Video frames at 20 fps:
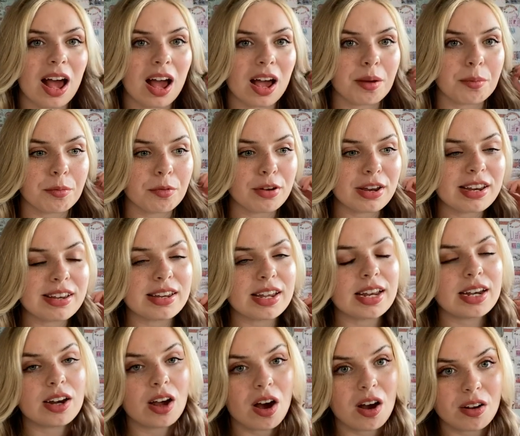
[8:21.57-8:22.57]
I'm
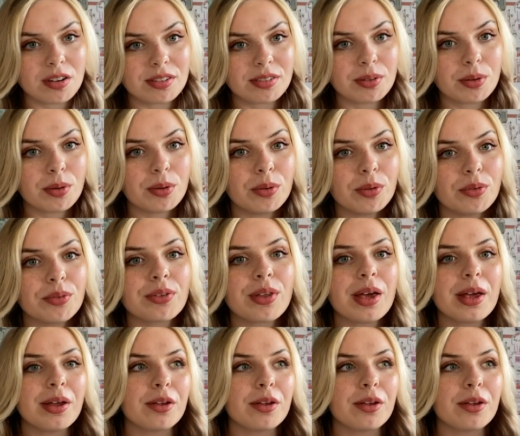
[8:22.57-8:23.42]
reading articles,